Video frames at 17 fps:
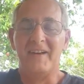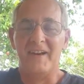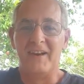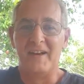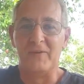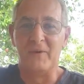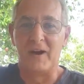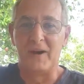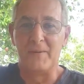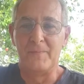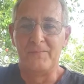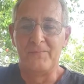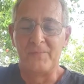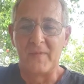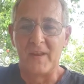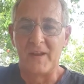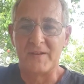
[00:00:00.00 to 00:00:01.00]
Anyway,
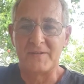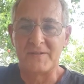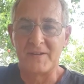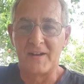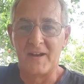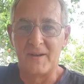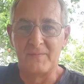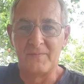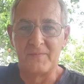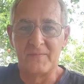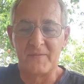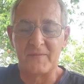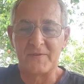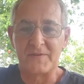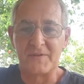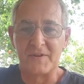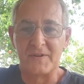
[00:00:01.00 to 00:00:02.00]
that's
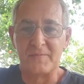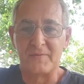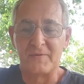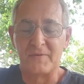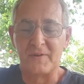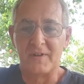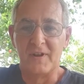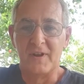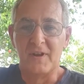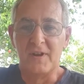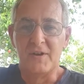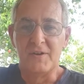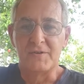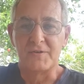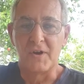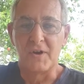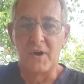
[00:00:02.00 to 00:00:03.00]
beside the point.
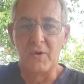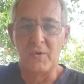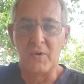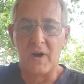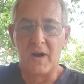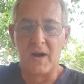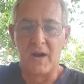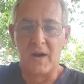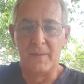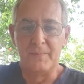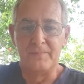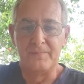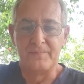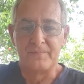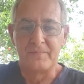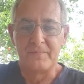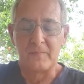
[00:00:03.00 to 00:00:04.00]

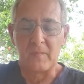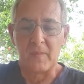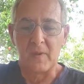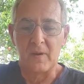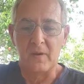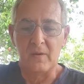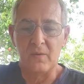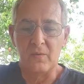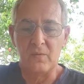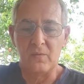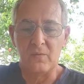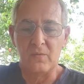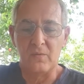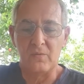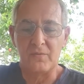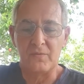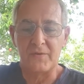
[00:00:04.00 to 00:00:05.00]
So
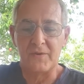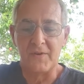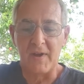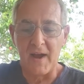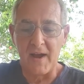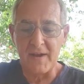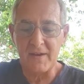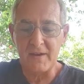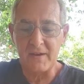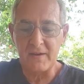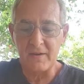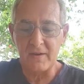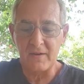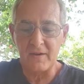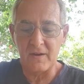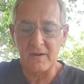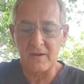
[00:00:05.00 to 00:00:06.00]
today,
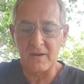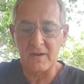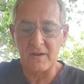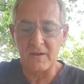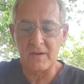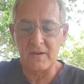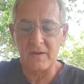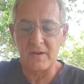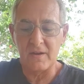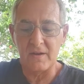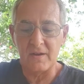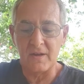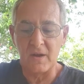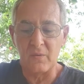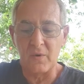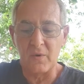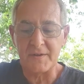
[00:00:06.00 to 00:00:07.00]

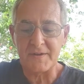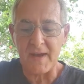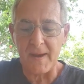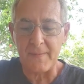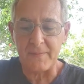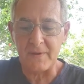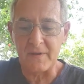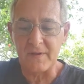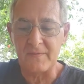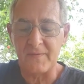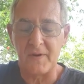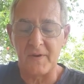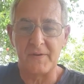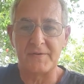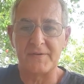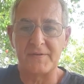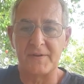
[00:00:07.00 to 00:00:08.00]
now what's happening,
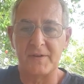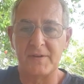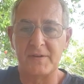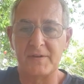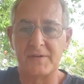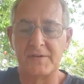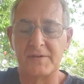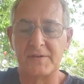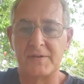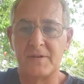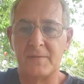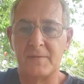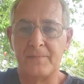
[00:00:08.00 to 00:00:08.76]
folks, is